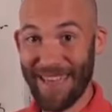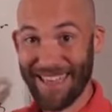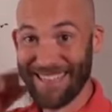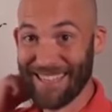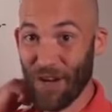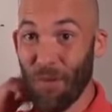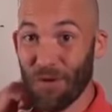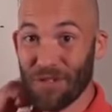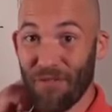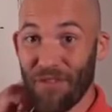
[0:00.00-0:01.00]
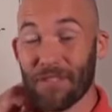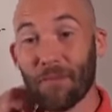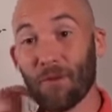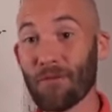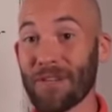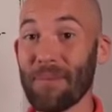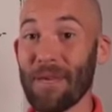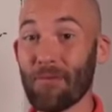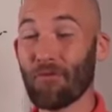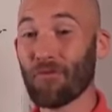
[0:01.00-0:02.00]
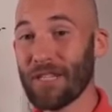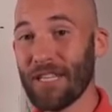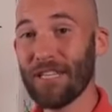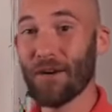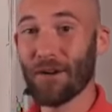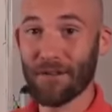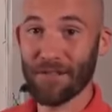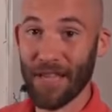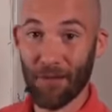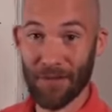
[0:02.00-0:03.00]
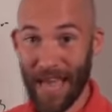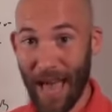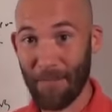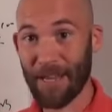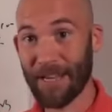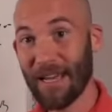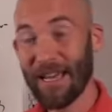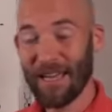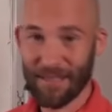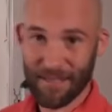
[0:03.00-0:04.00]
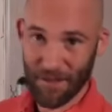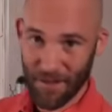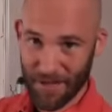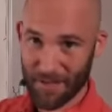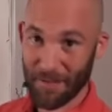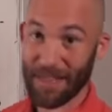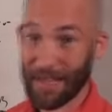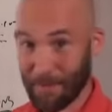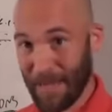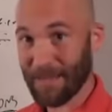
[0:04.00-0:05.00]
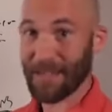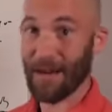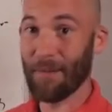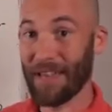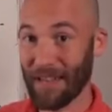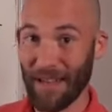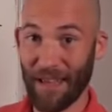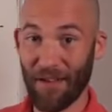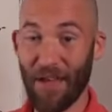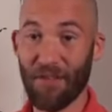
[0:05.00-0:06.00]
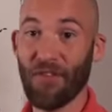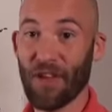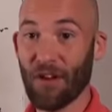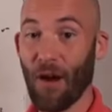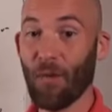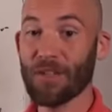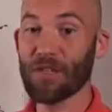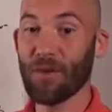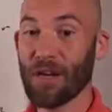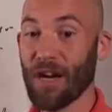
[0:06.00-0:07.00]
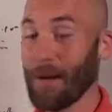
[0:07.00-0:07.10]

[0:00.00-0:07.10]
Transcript: it's almost invisible. People really don't understand what's happening until you get somebody like me to come in and figure out what's going